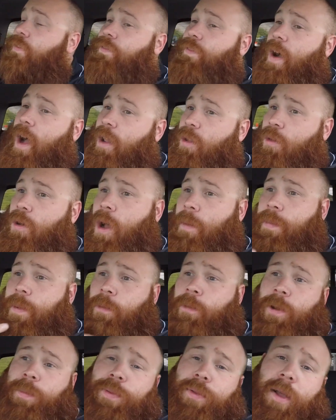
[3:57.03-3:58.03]
follow up
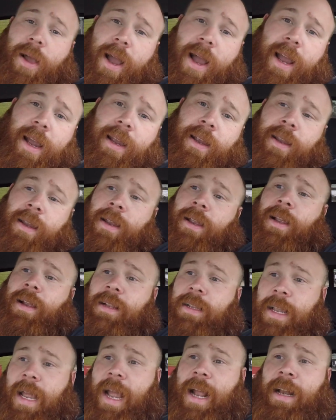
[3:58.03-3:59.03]
and reply
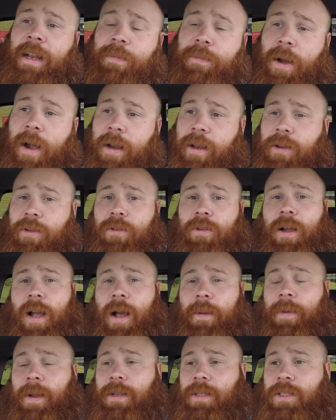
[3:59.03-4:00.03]
to anybody who
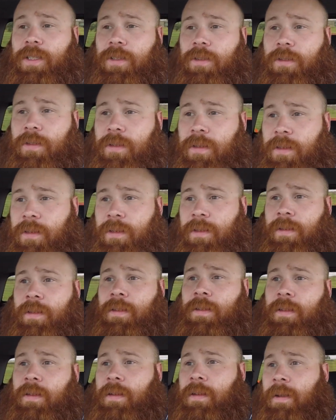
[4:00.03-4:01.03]
comments you.
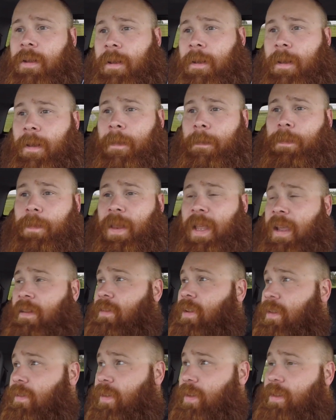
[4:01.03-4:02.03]

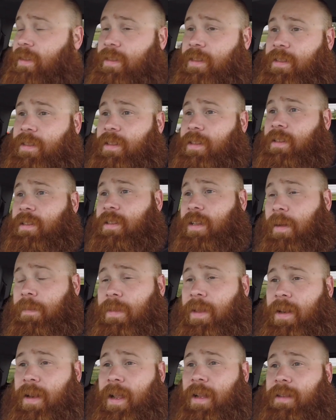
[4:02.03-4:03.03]
Even if it's
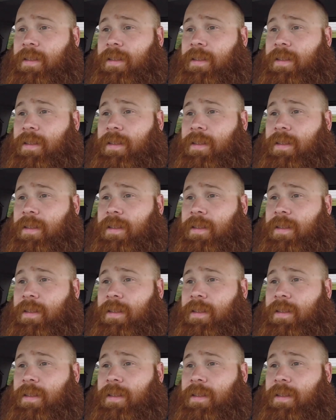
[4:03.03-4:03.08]
something that